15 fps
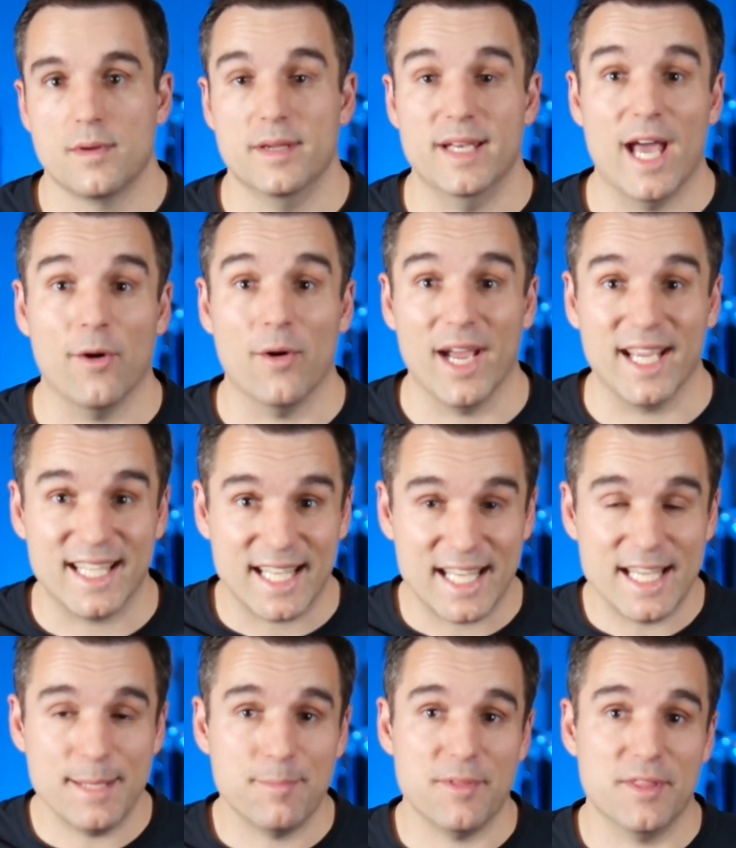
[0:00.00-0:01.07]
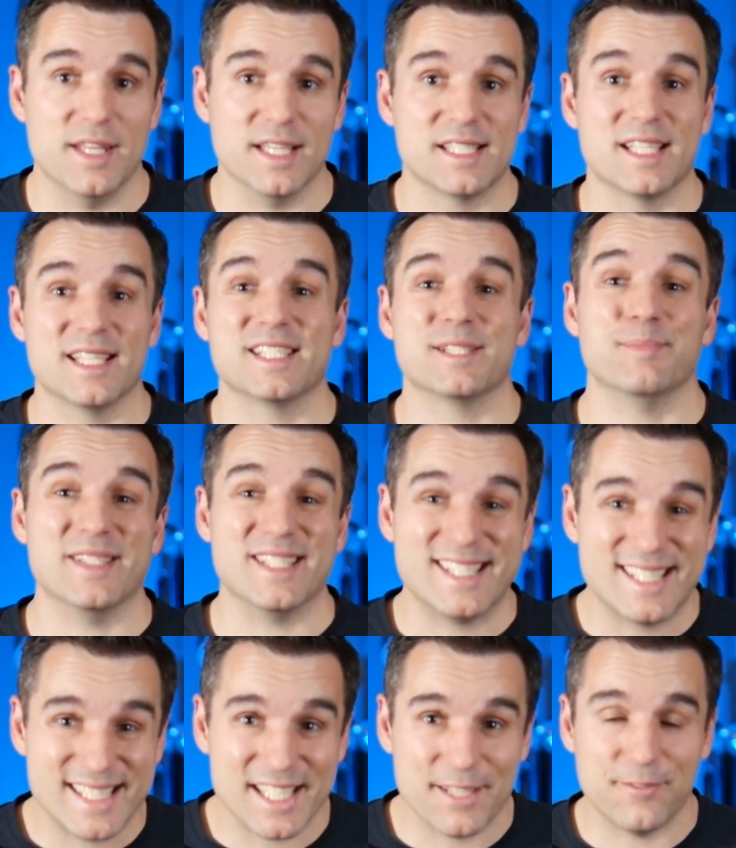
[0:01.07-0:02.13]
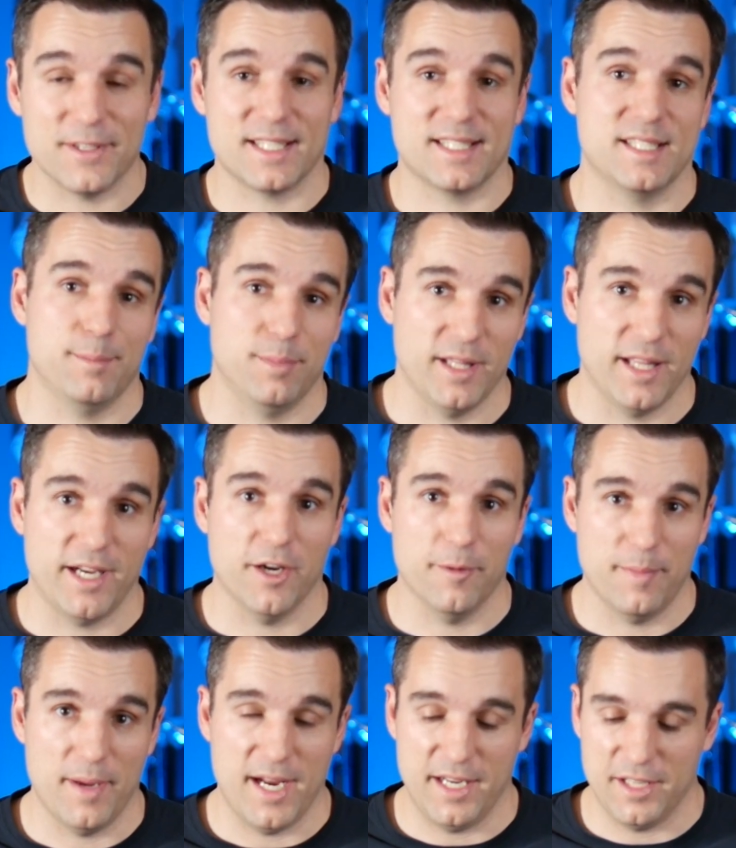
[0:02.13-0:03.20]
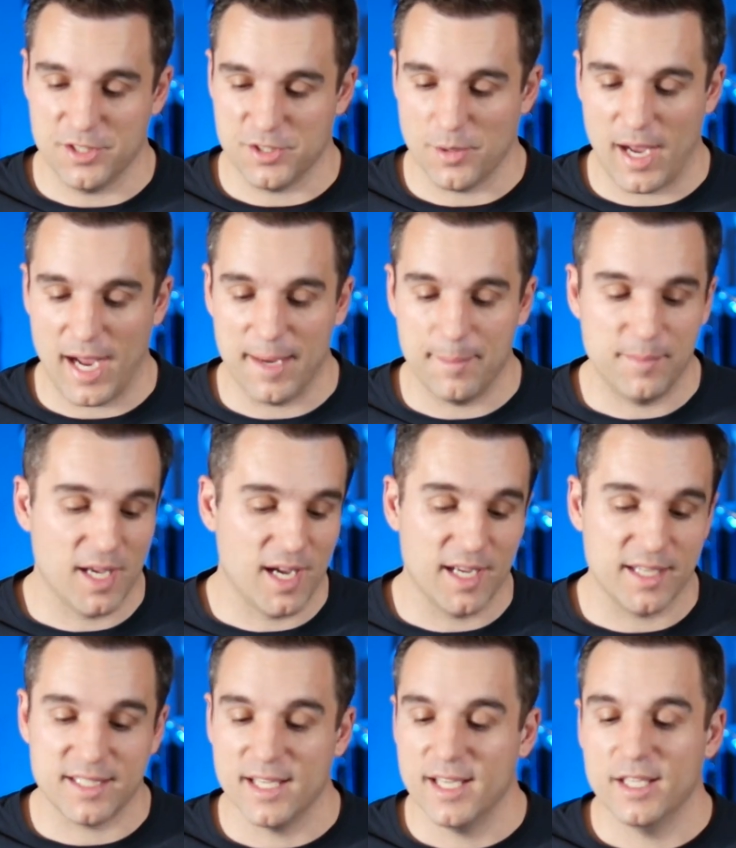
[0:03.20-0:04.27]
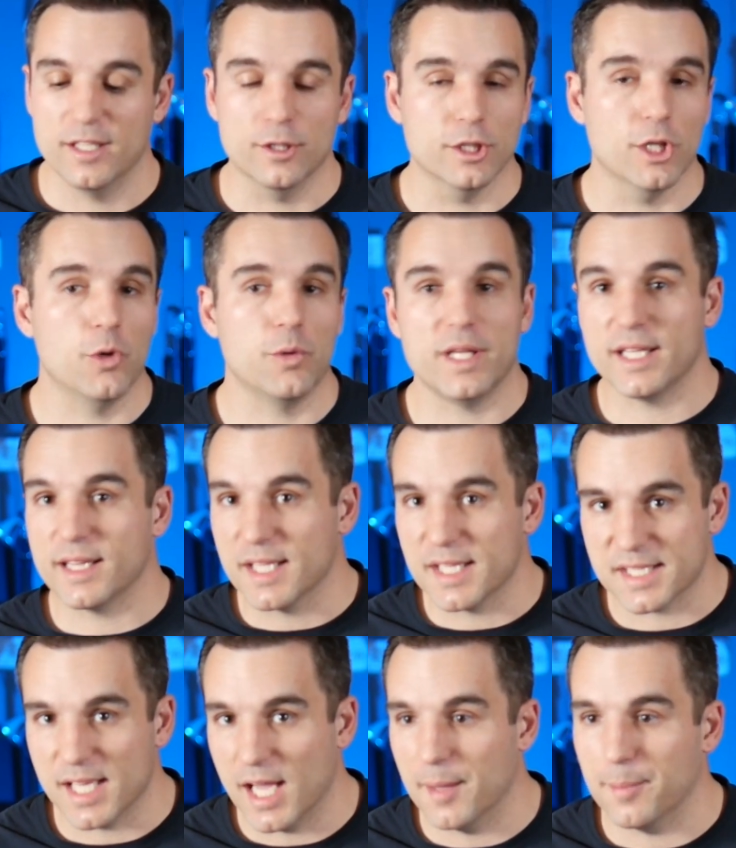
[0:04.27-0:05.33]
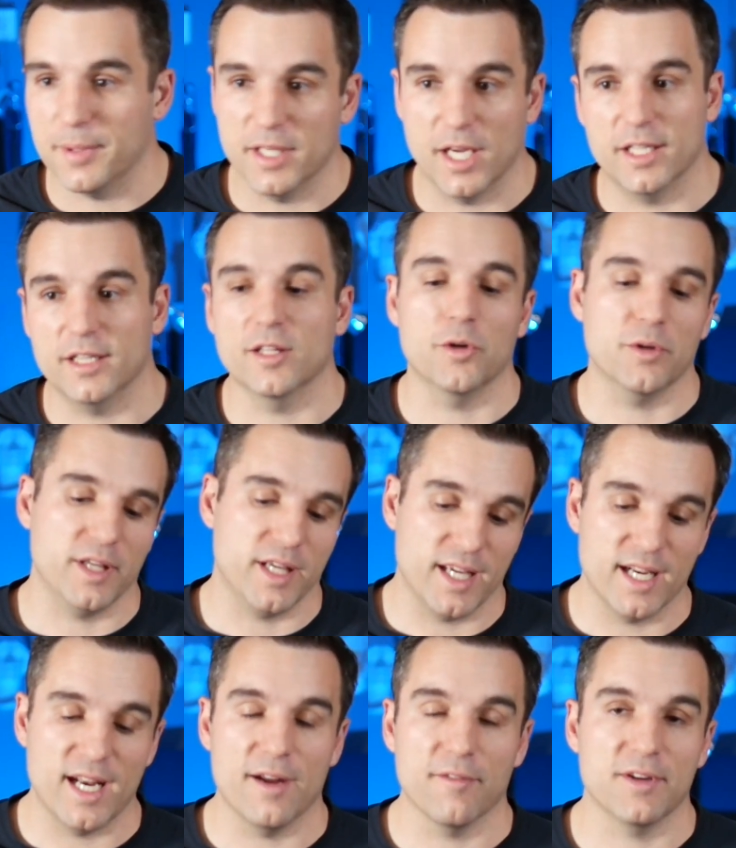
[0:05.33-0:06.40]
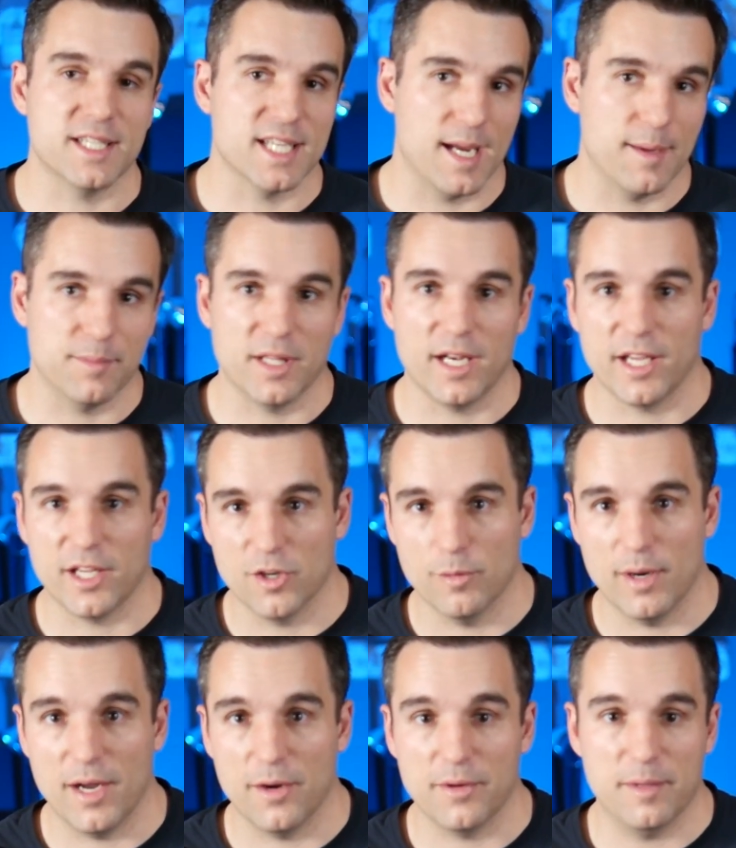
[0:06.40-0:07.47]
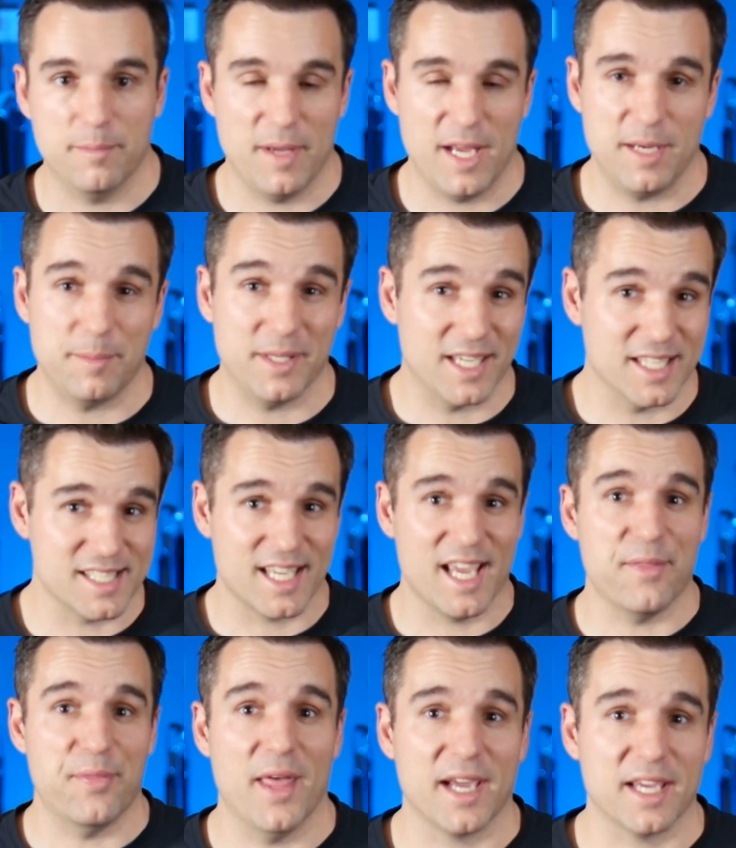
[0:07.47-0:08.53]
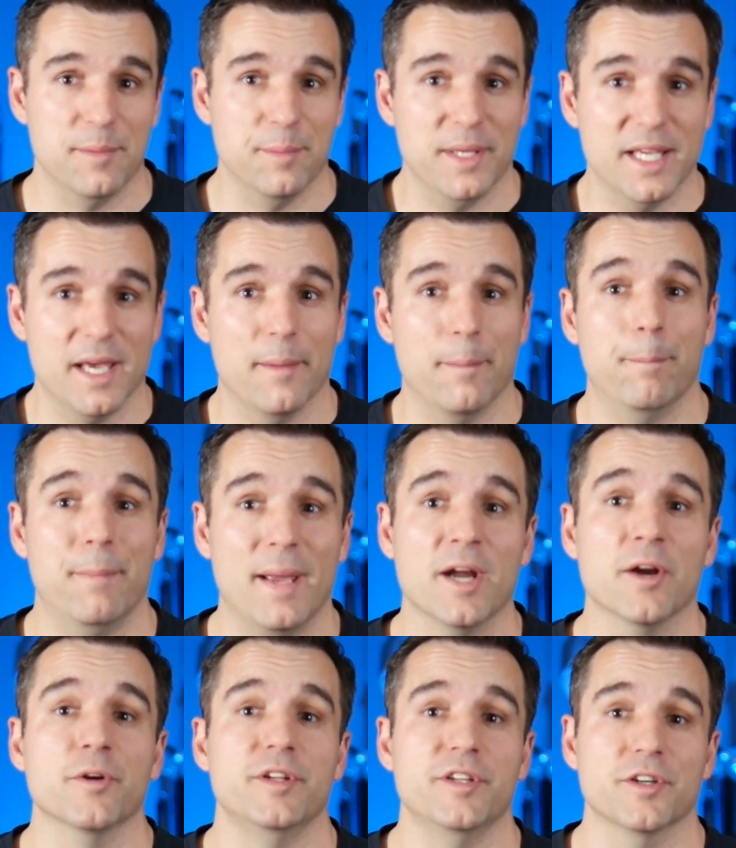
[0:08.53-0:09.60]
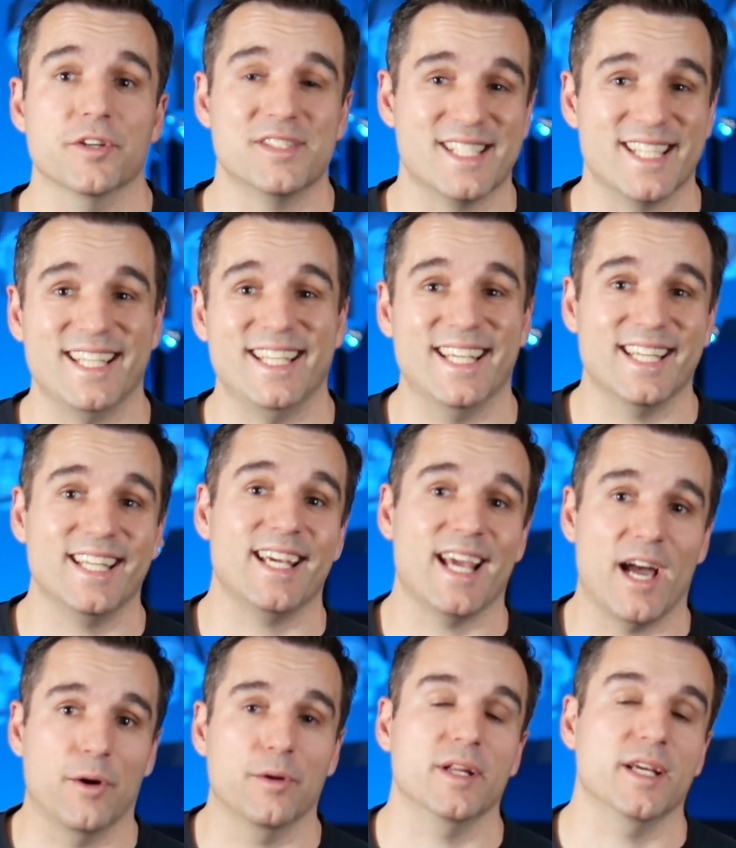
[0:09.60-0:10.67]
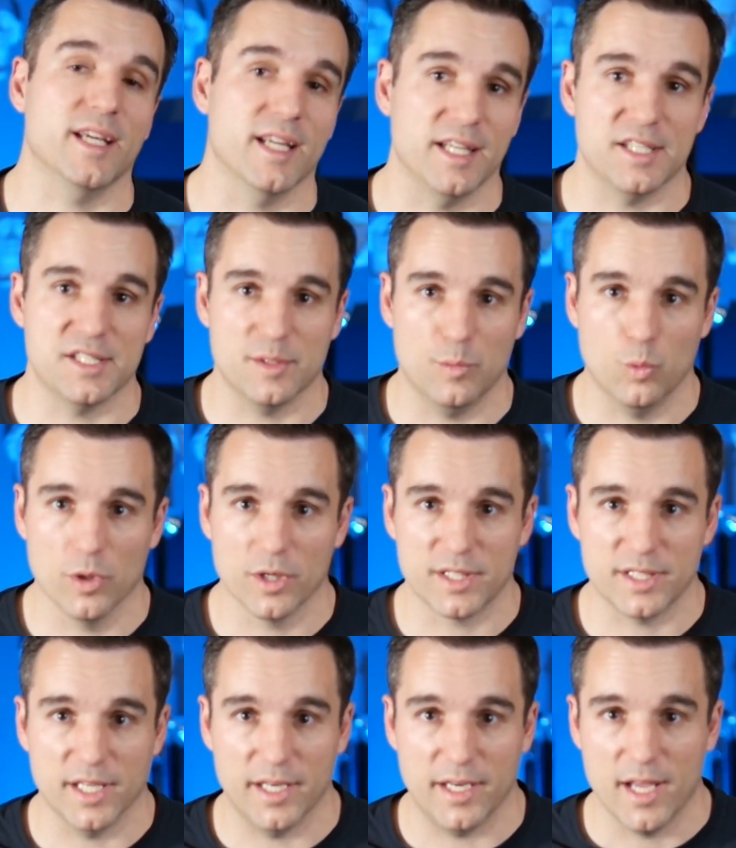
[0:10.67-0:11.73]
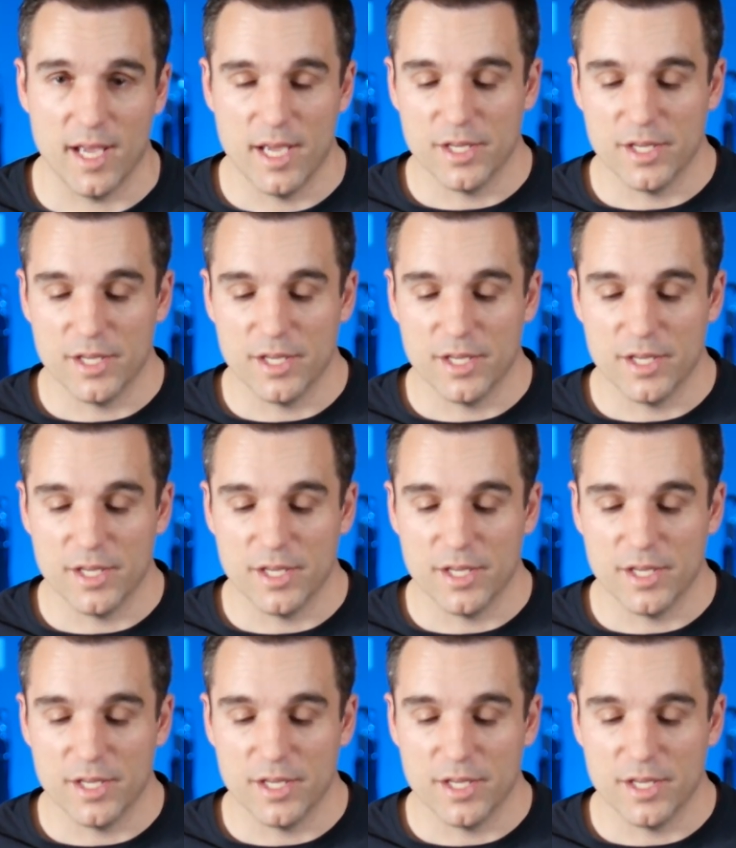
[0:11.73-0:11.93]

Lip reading: Now I keep this specific to plein air painting, so I'm not loading this up and unloading it every time that I go out and paint, because again that can be a barrier to getting out and getting some work done.